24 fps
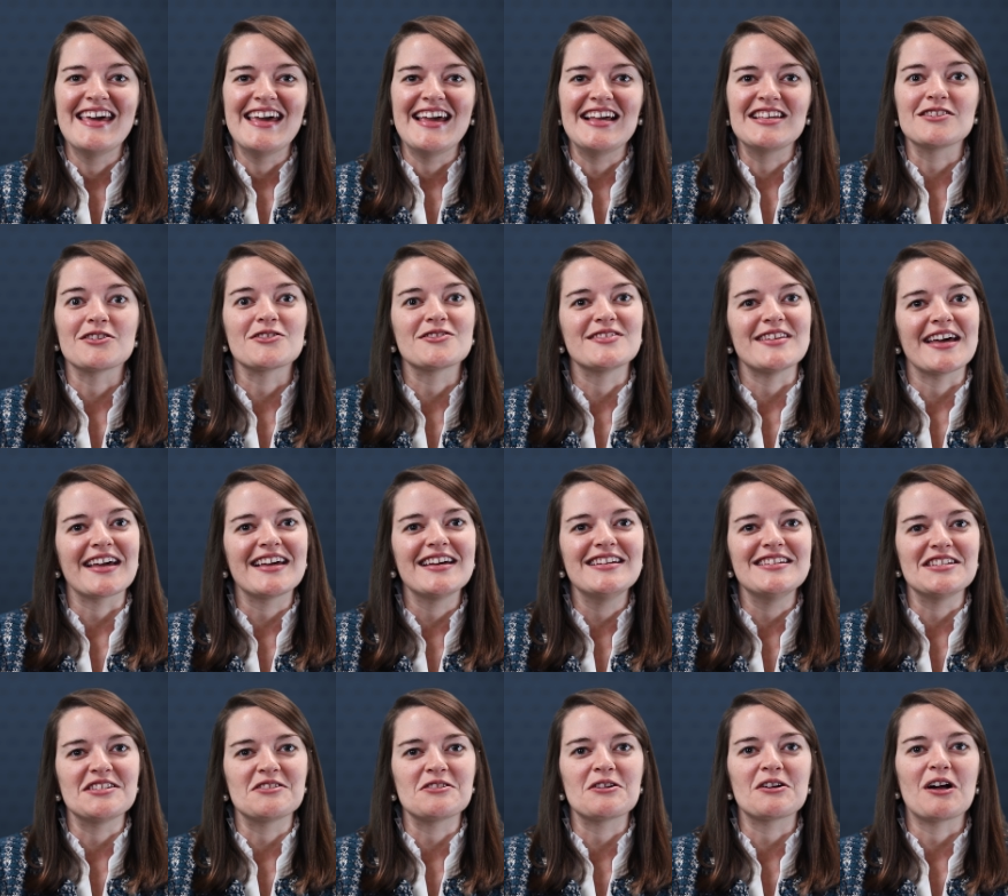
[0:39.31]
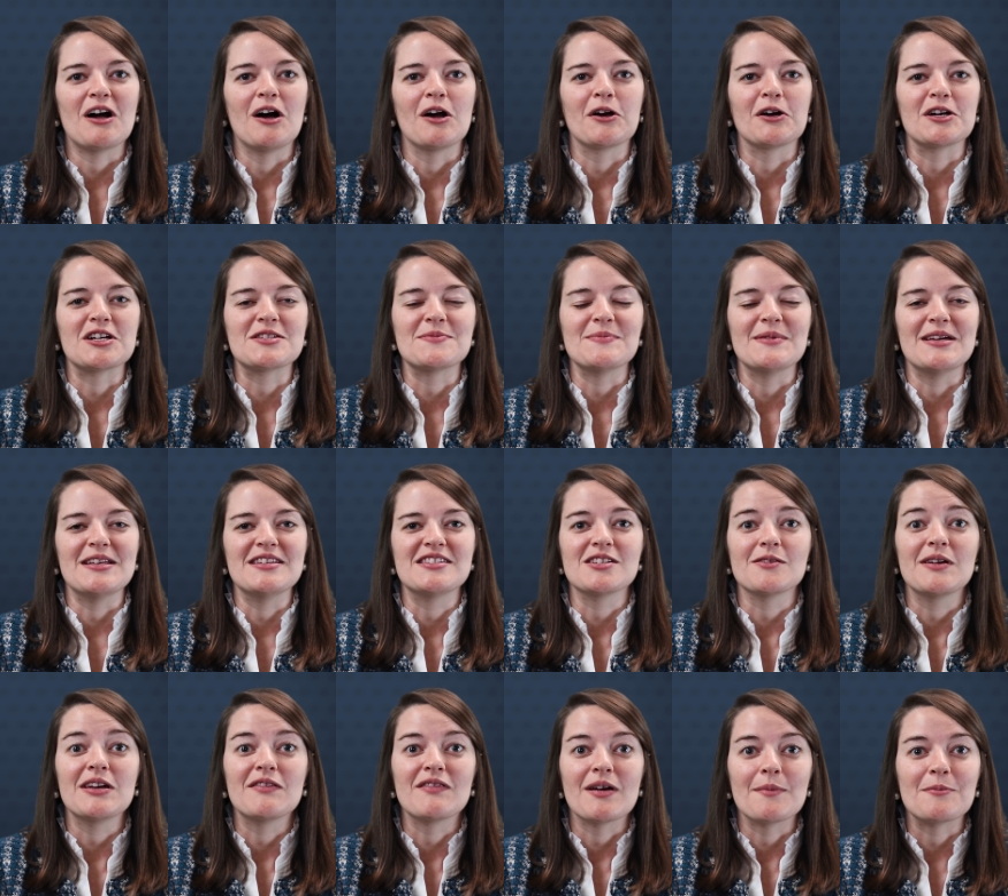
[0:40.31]
He's our second district congressman,
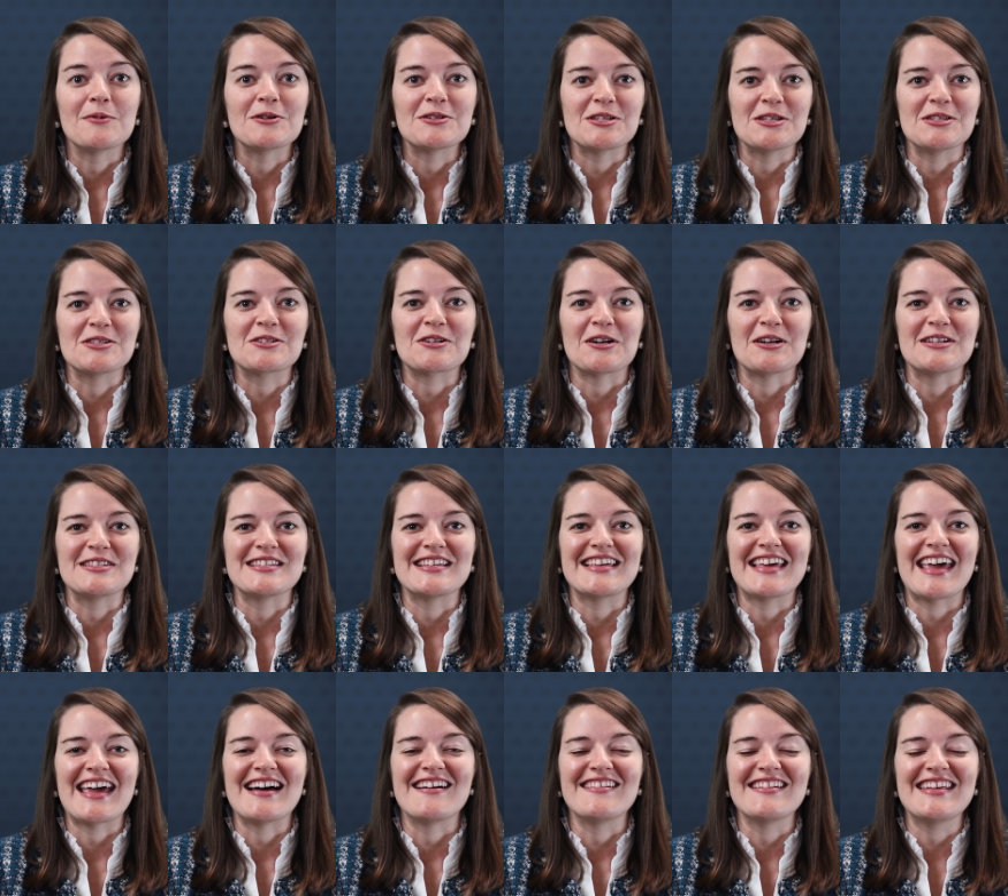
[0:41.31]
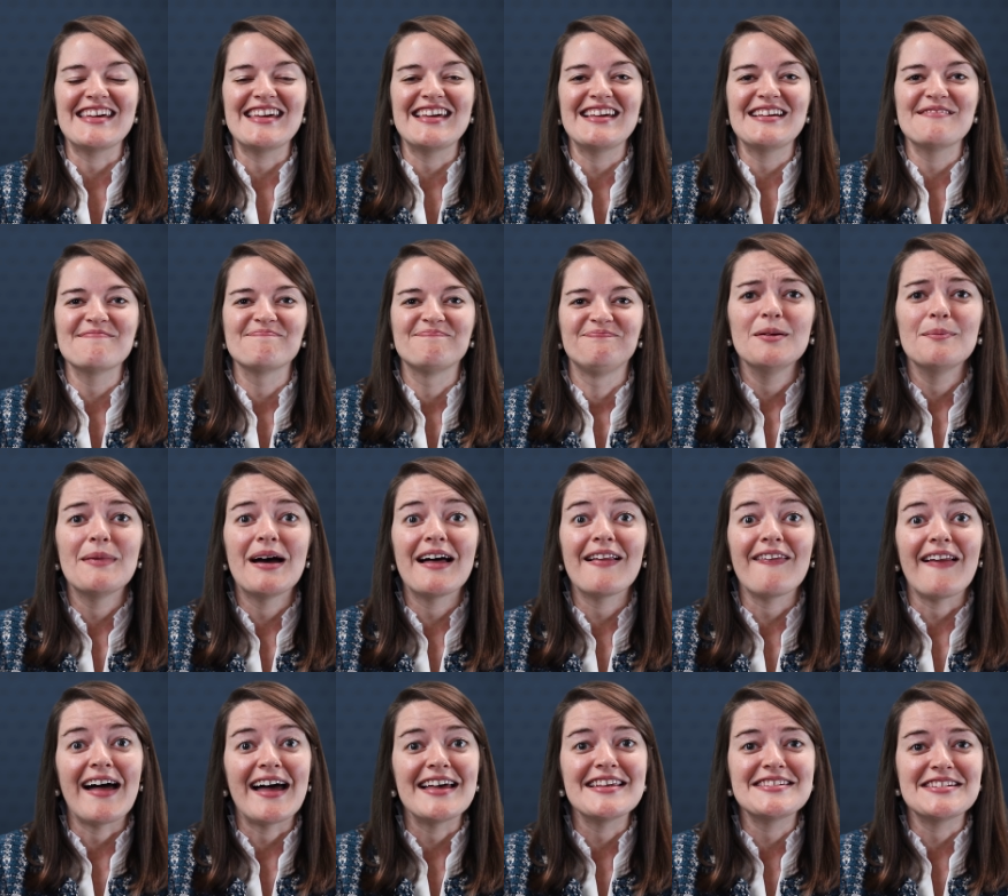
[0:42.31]
so he represents Grayson County. My
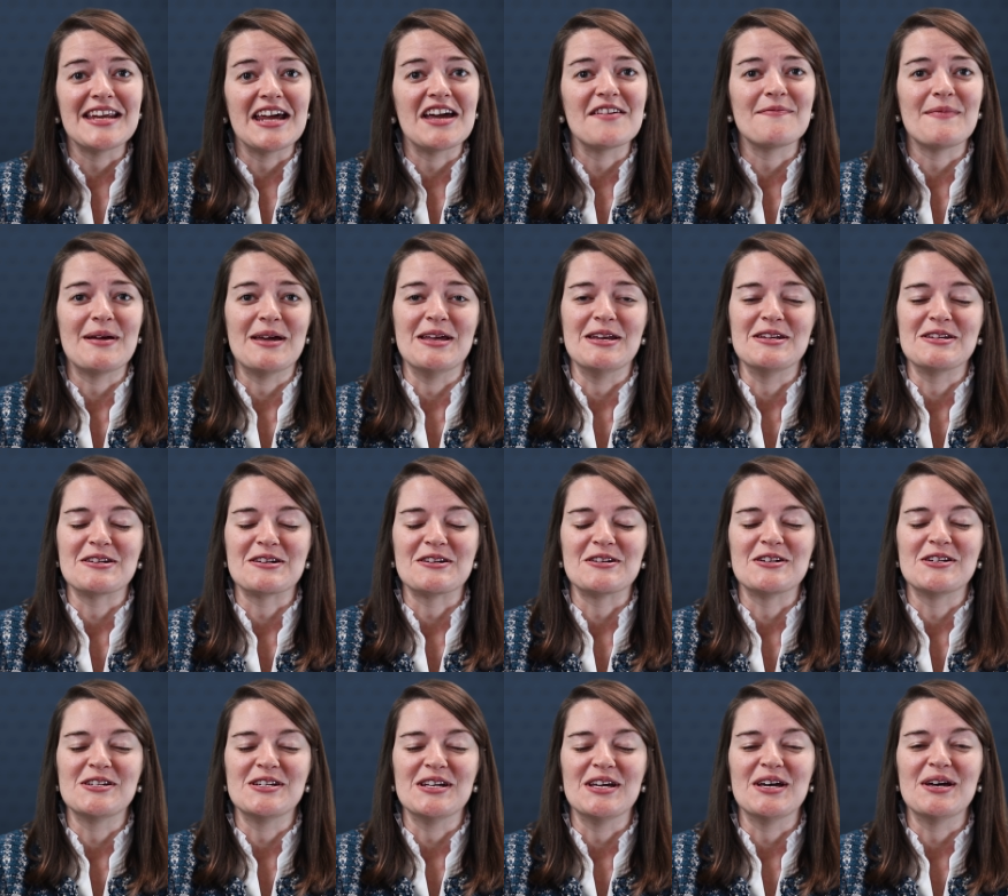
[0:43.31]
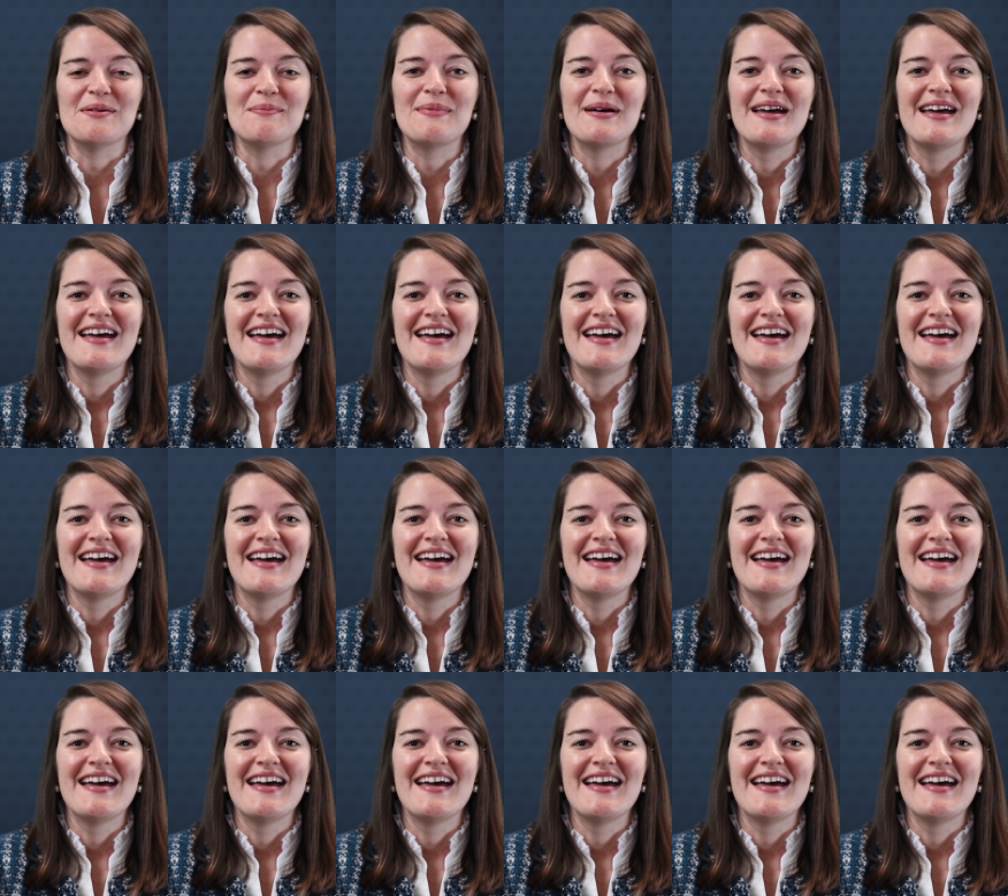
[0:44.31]
last day of my internship,